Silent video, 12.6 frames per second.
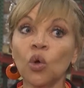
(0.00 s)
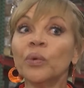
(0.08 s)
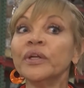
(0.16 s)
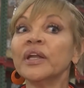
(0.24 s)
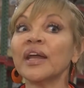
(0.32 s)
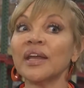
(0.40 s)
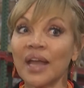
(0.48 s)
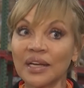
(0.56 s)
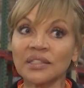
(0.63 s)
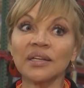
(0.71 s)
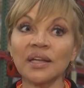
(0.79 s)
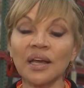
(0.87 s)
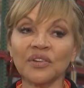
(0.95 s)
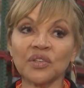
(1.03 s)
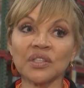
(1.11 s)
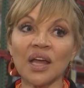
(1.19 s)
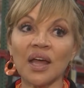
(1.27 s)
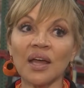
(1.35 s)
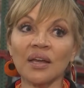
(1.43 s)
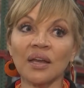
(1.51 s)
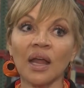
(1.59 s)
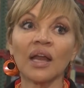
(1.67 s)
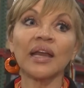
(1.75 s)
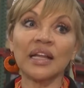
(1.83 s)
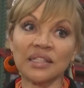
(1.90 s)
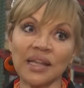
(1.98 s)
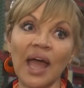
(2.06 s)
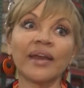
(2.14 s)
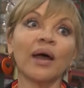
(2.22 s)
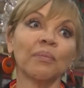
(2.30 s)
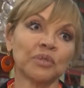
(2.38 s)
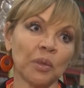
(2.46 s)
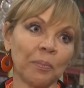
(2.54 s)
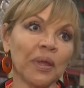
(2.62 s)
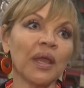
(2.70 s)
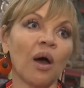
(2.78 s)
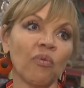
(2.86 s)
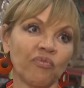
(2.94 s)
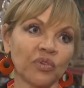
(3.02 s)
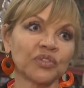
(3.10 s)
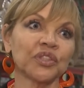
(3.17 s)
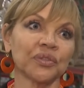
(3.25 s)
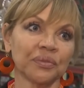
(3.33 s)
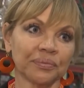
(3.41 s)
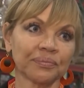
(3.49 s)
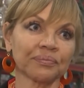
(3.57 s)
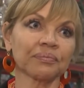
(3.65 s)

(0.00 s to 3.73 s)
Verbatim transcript: who when they get to the other side, they sign up to be helpful too.